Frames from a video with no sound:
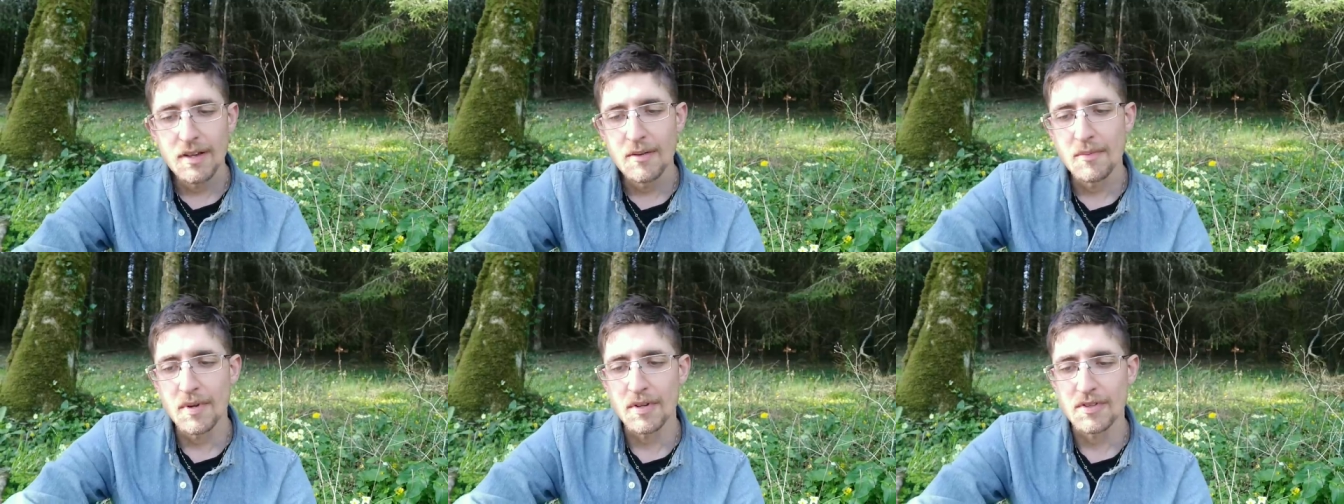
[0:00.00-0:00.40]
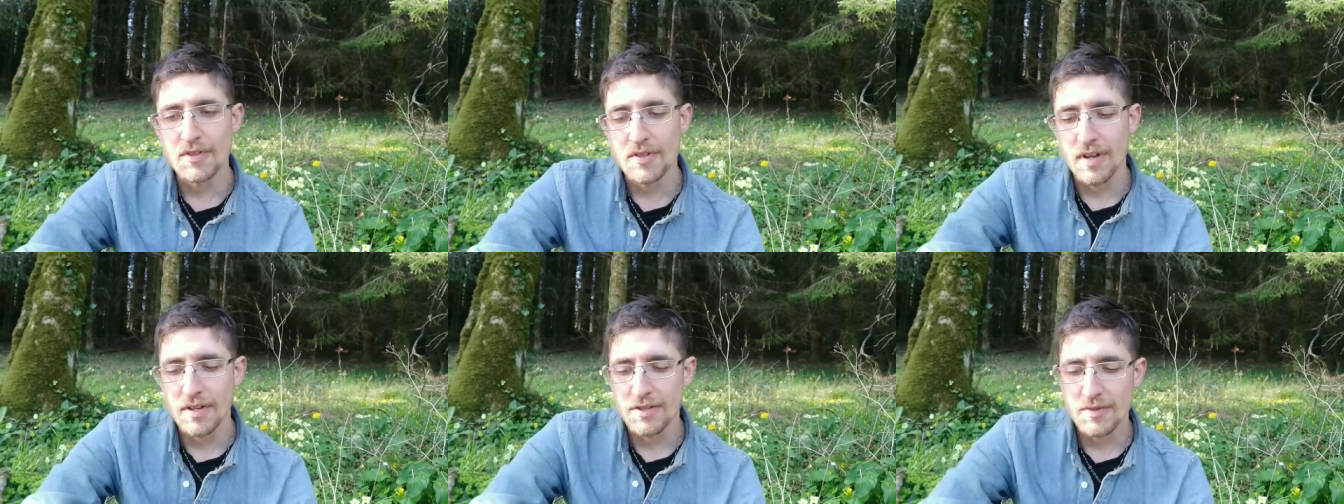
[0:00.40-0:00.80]
But
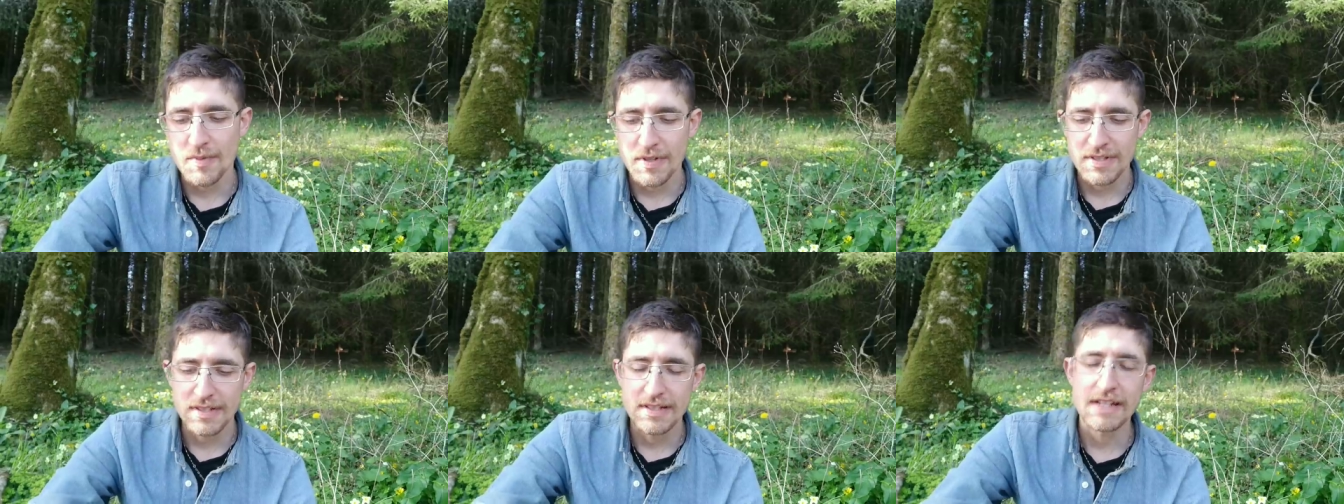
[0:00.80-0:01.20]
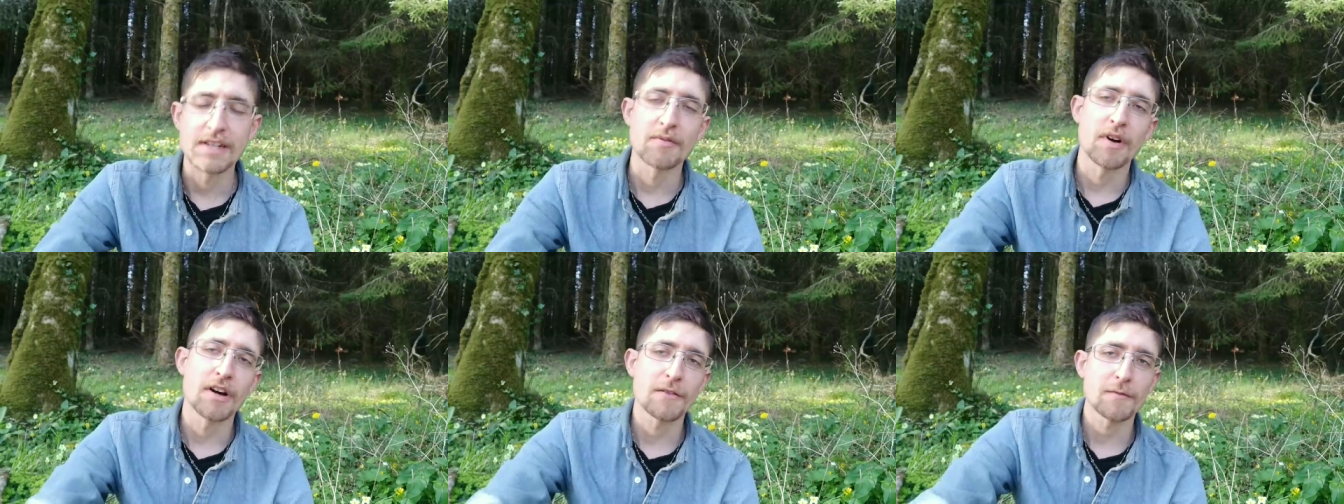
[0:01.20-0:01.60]
I just wanted to
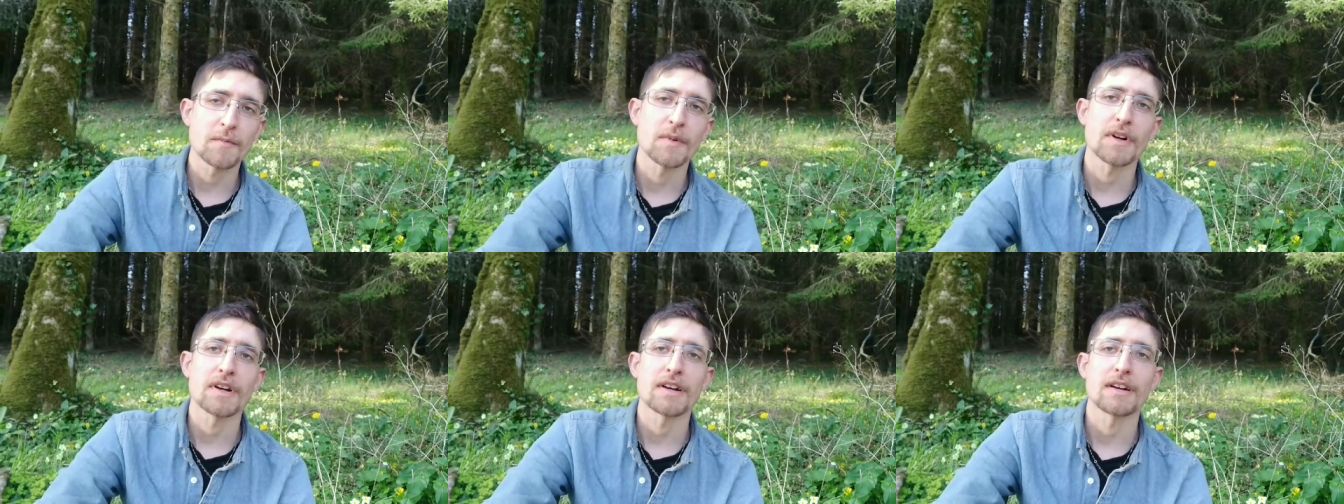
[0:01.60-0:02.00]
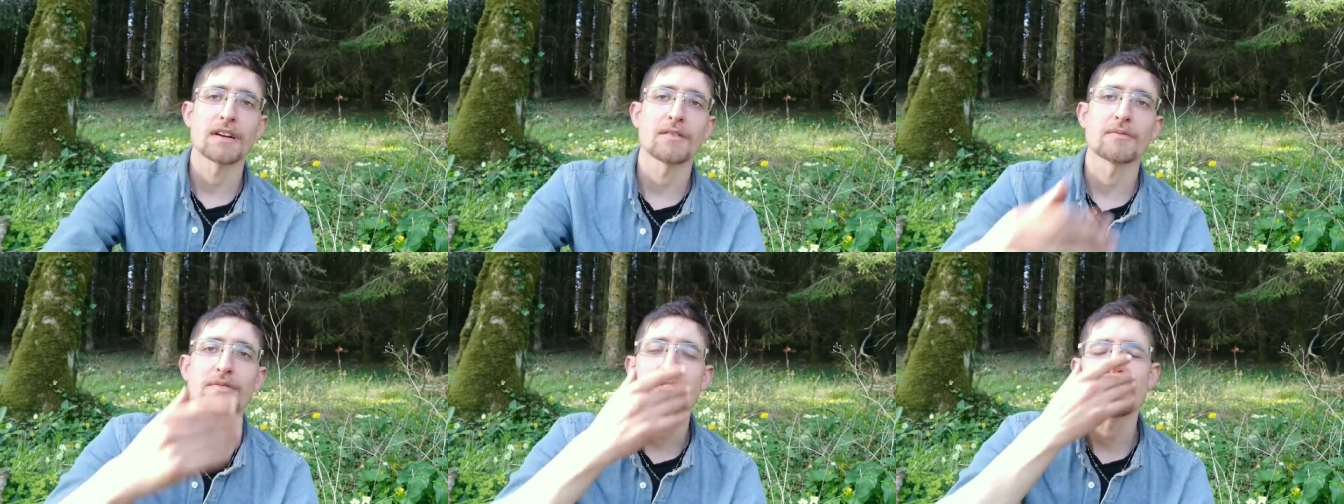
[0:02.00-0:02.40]
continue on from where
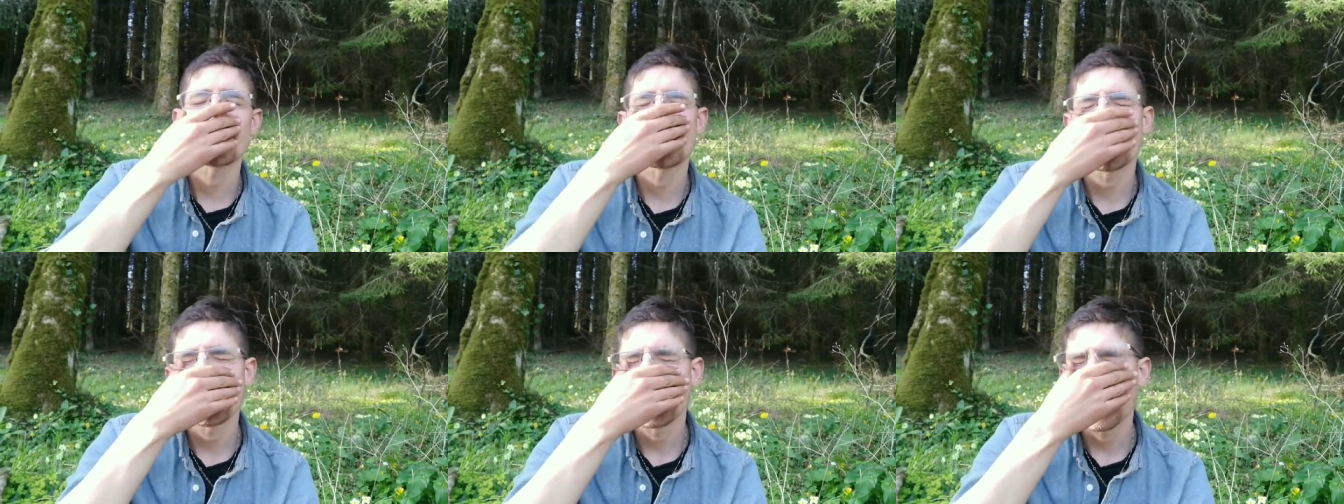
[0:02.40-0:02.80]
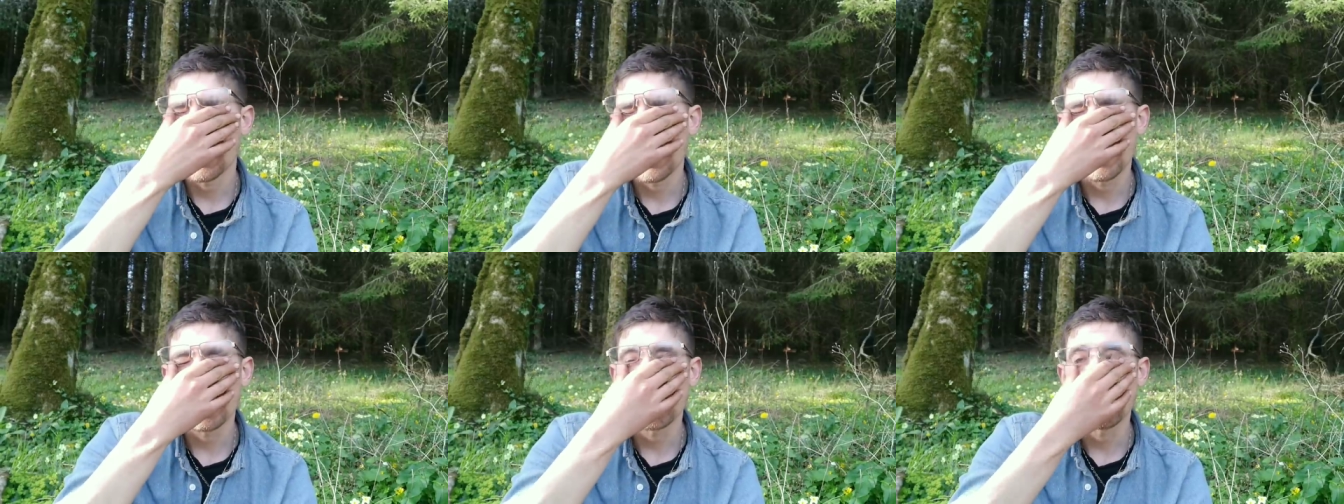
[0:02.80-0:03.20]
I was
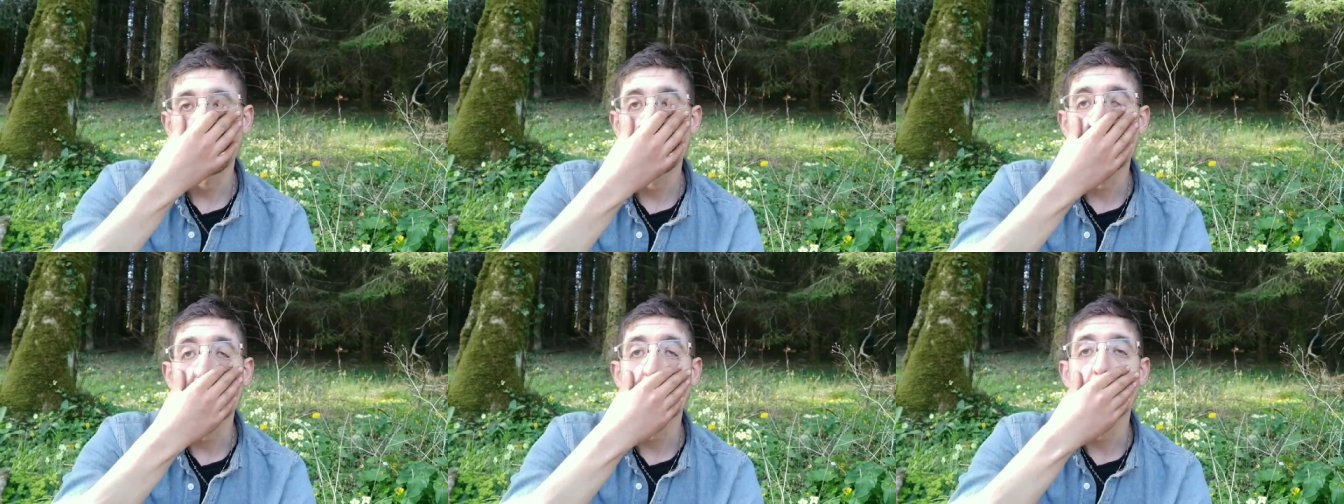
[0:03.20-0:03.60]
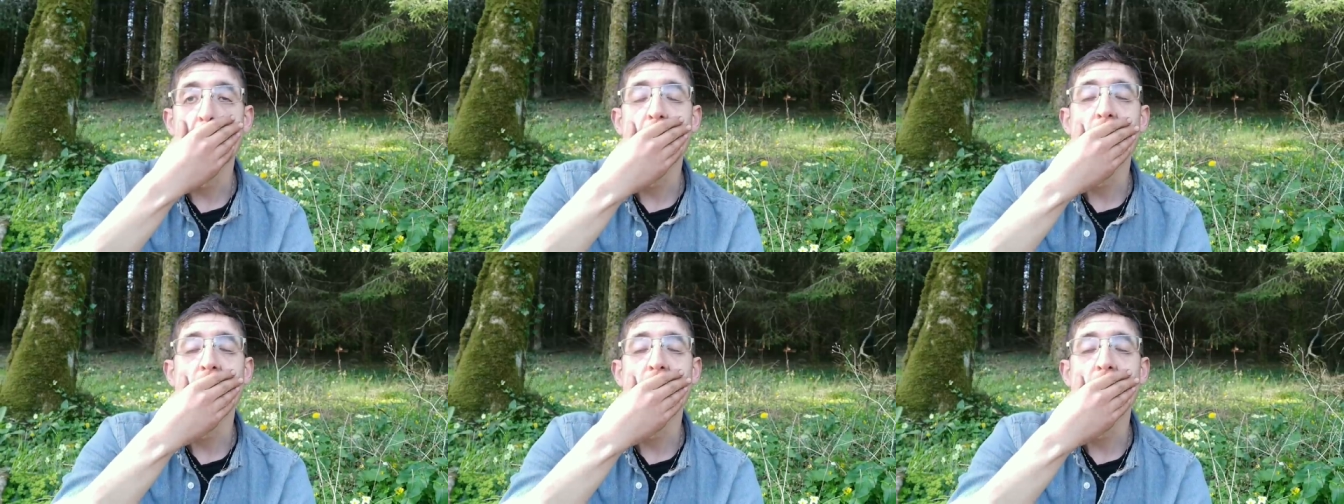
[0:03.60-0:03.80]
heading there.